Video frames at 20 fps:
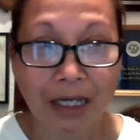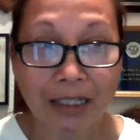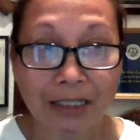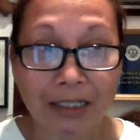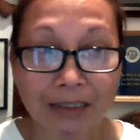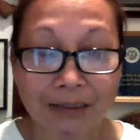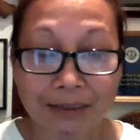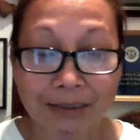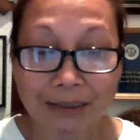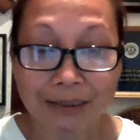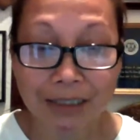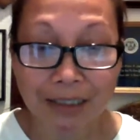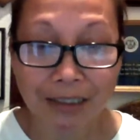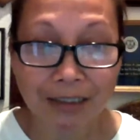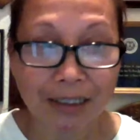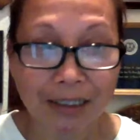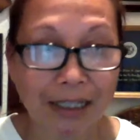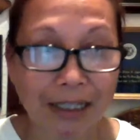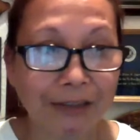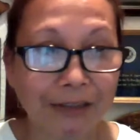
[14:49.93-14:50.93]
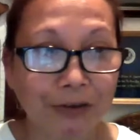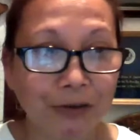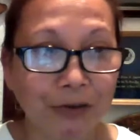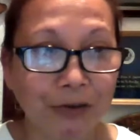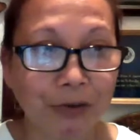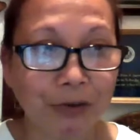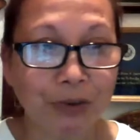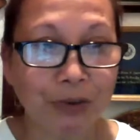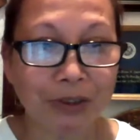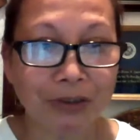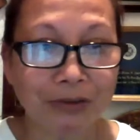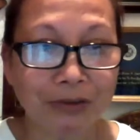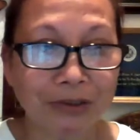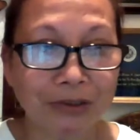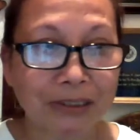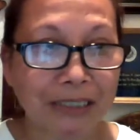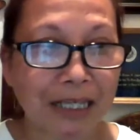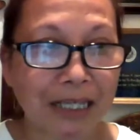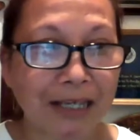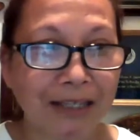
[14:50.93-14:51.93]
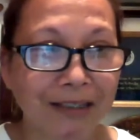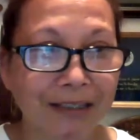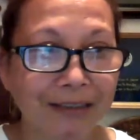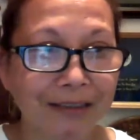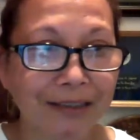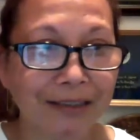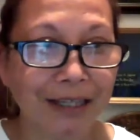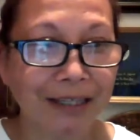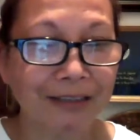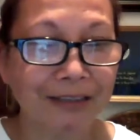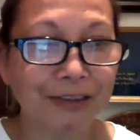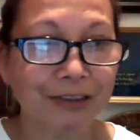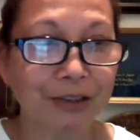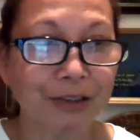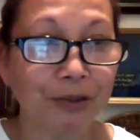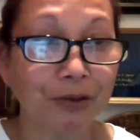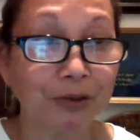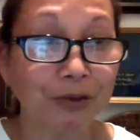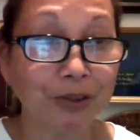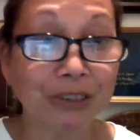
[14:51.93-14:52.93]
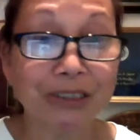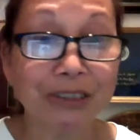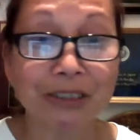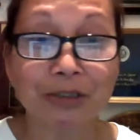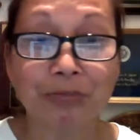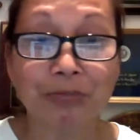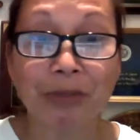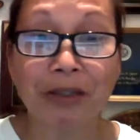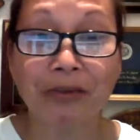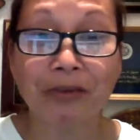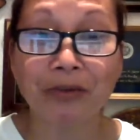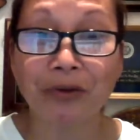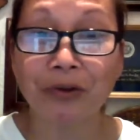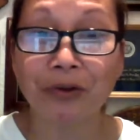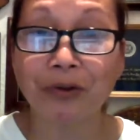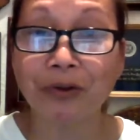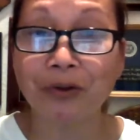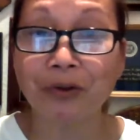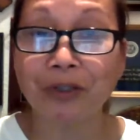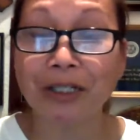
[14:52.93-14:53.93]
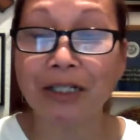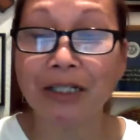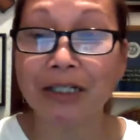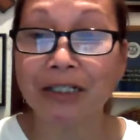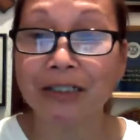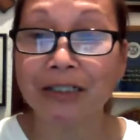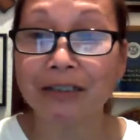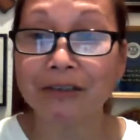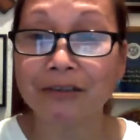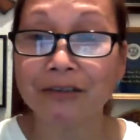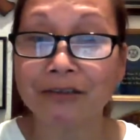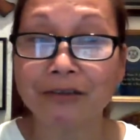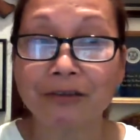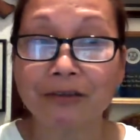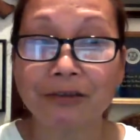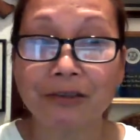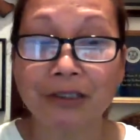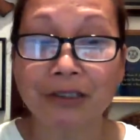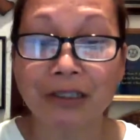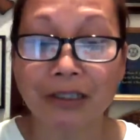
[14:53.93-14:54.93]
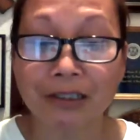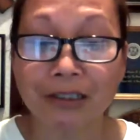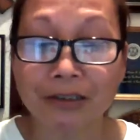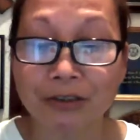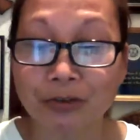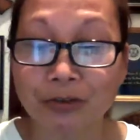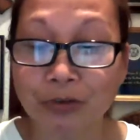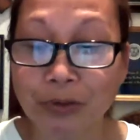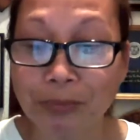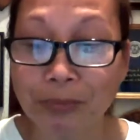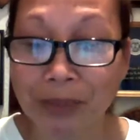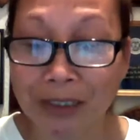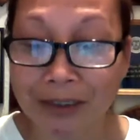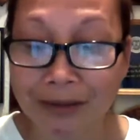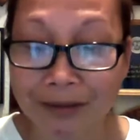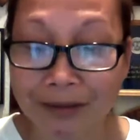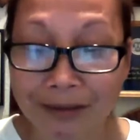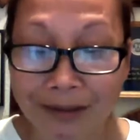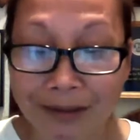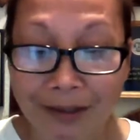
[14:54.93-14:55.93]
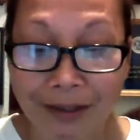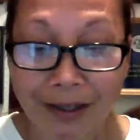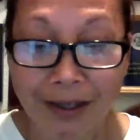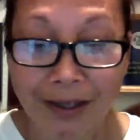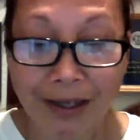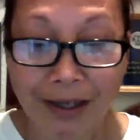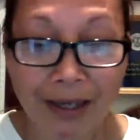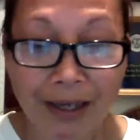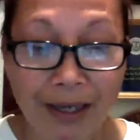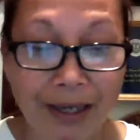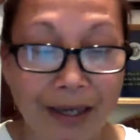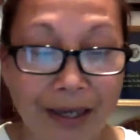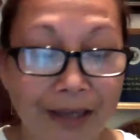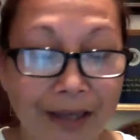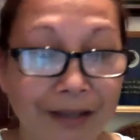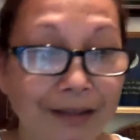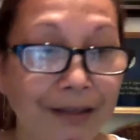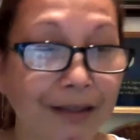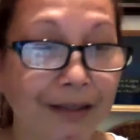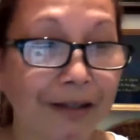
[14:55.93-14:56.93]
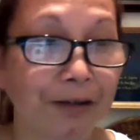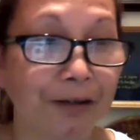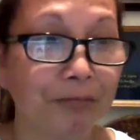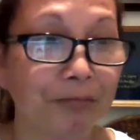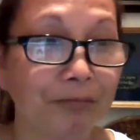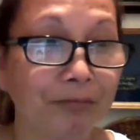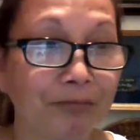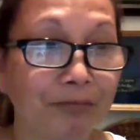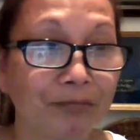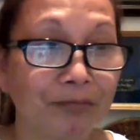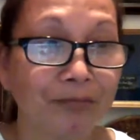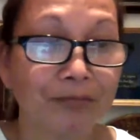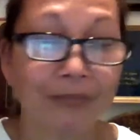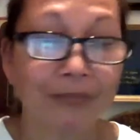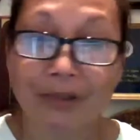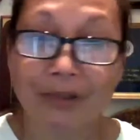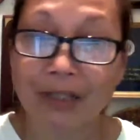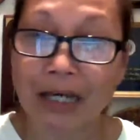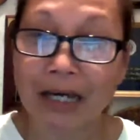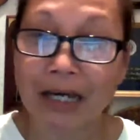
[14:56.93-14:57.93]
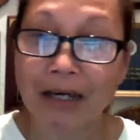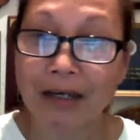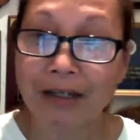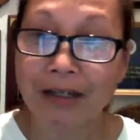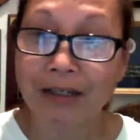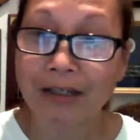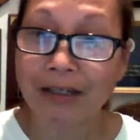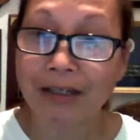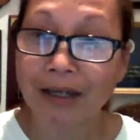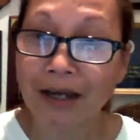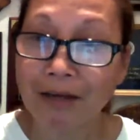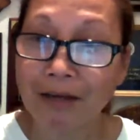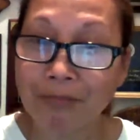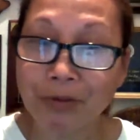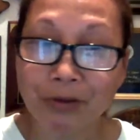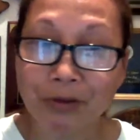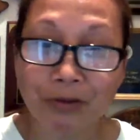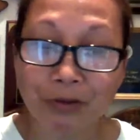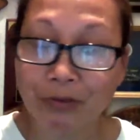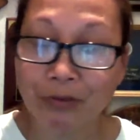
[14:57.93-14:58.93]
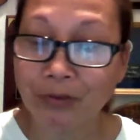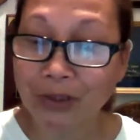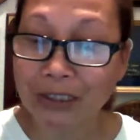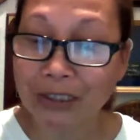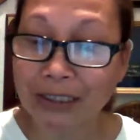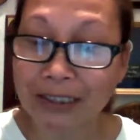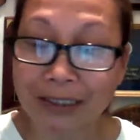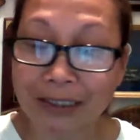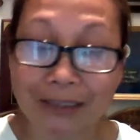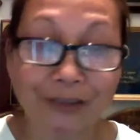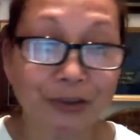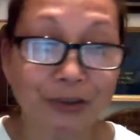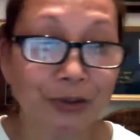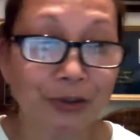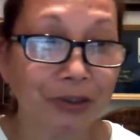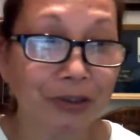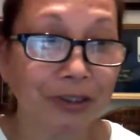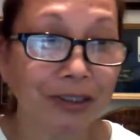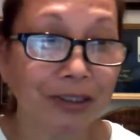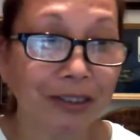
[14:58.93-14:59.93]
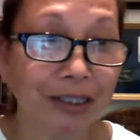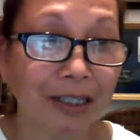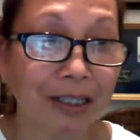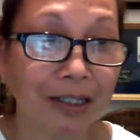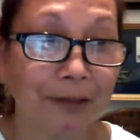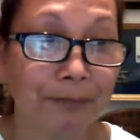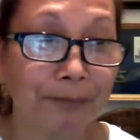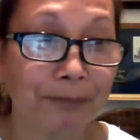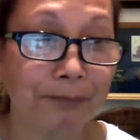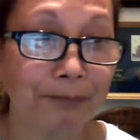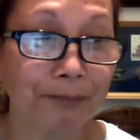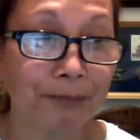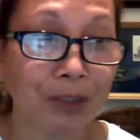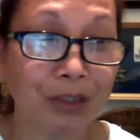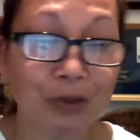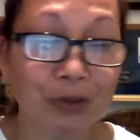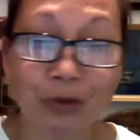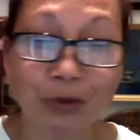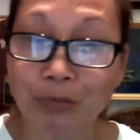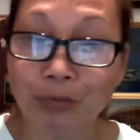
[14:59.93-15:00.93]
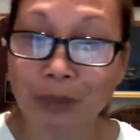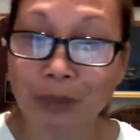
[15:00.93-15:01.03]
I got stuck. I don't know what to say. And so this is my third streaming, and I happen to really enjoy it. I told my